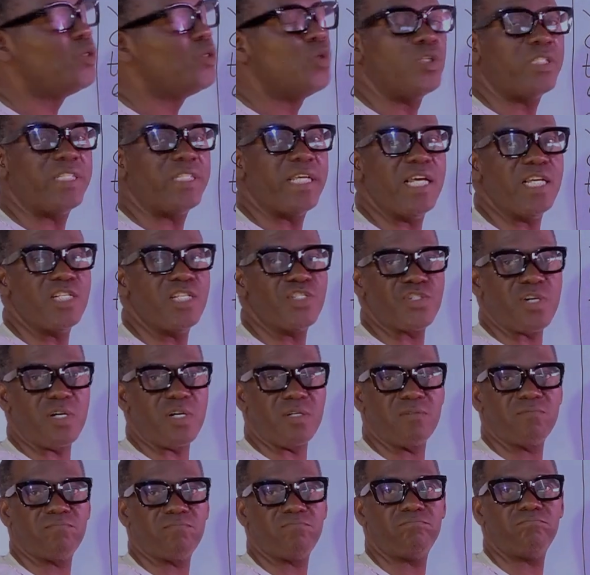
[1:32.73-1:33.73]

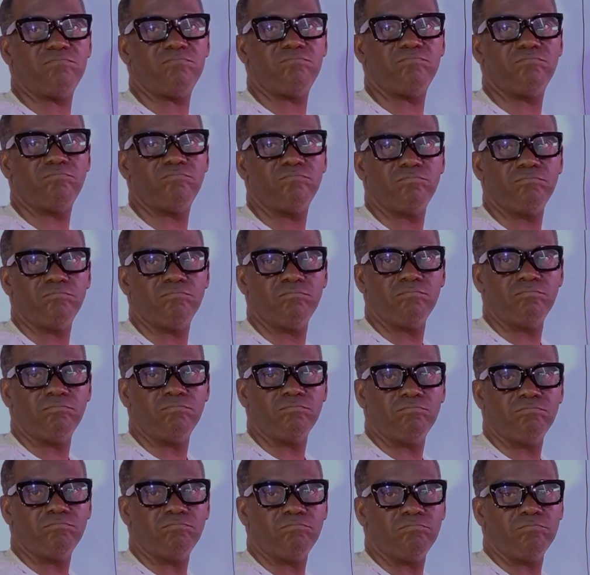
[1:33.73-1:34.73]
notation
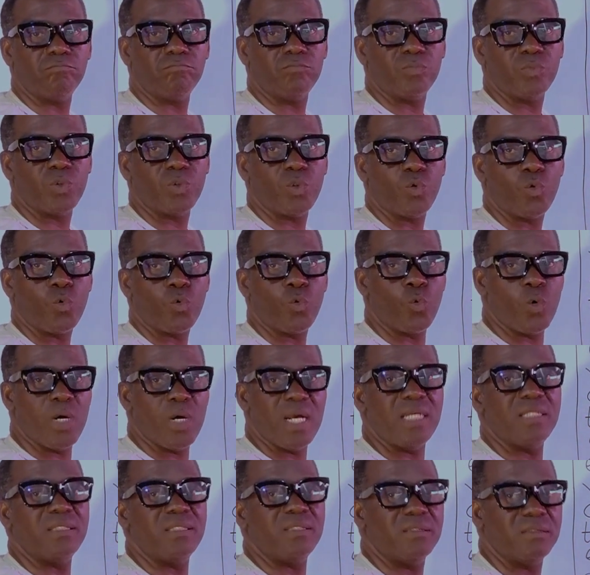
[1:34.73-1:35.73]

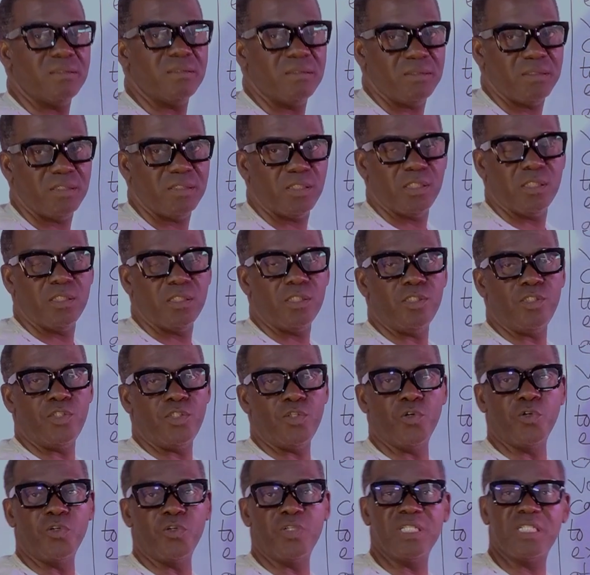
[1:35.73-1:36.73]
when
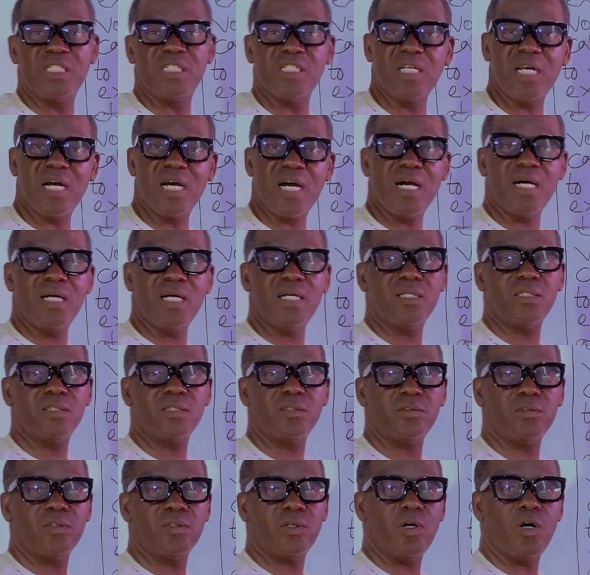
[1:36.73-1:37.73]
the
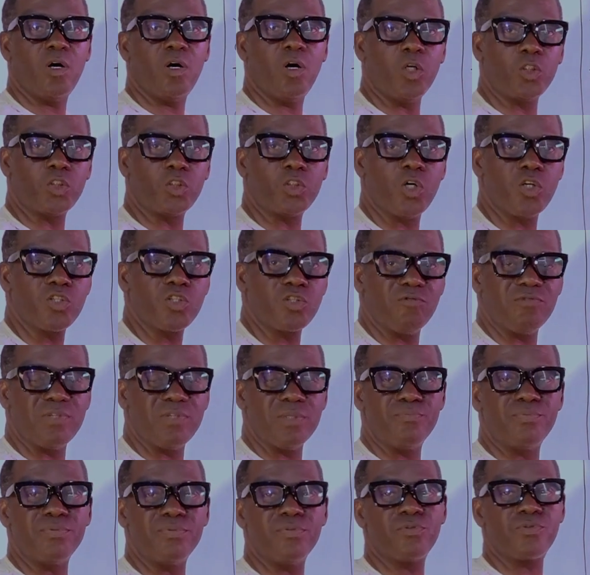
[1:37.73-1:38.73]
original authors of the
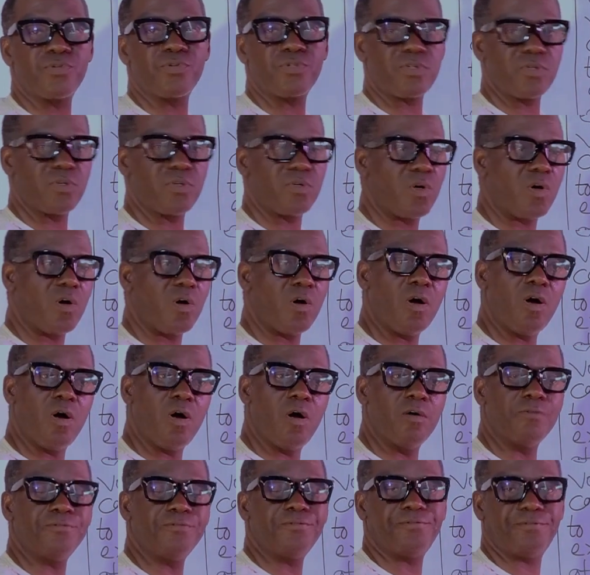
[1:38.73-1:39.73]
books
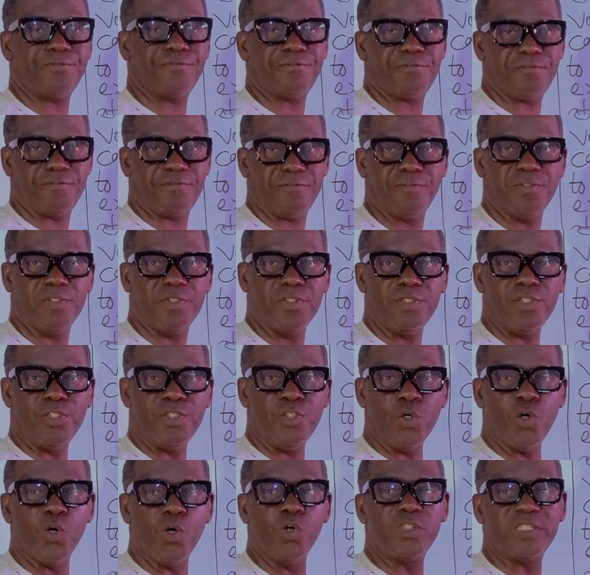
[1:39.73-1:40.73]
of
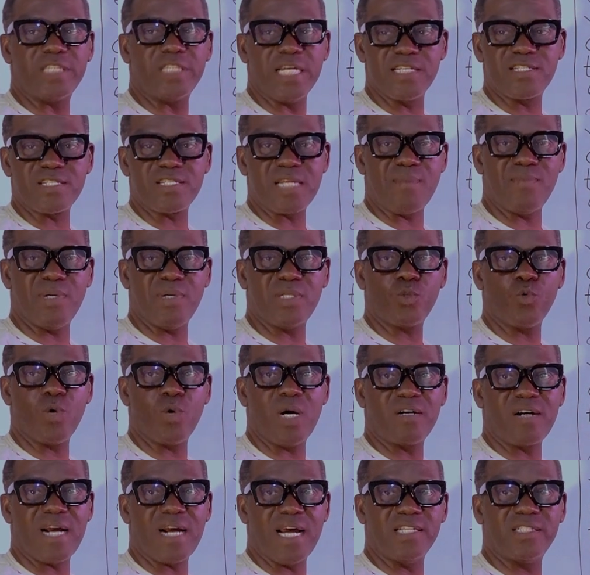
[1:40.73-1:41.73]
the Old Testament were
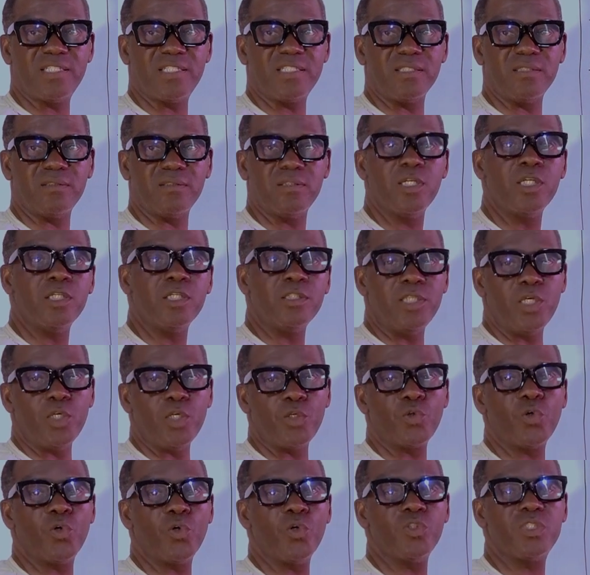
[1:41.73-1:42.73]
writing. They
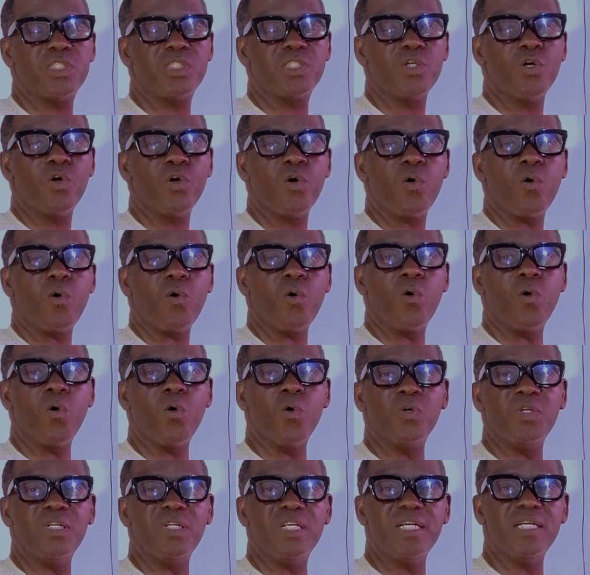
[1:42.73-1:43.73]
wrote
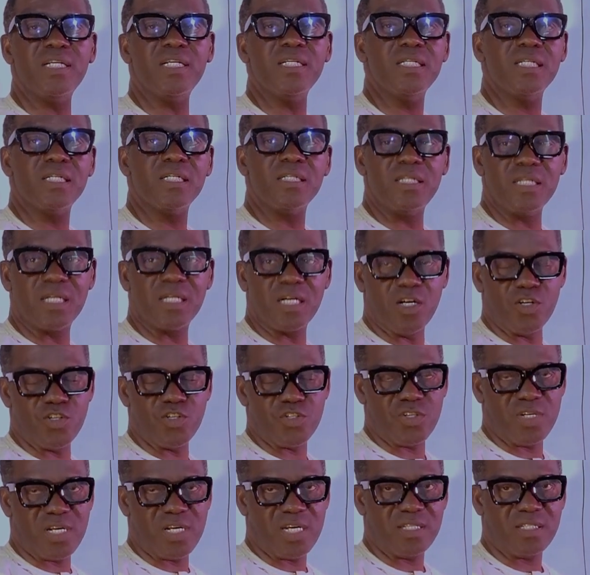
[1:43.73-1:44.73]
only the
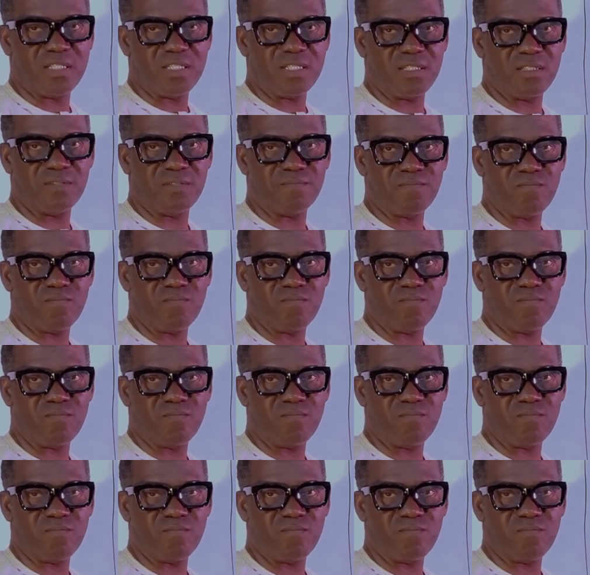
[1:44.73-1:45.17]
consonants.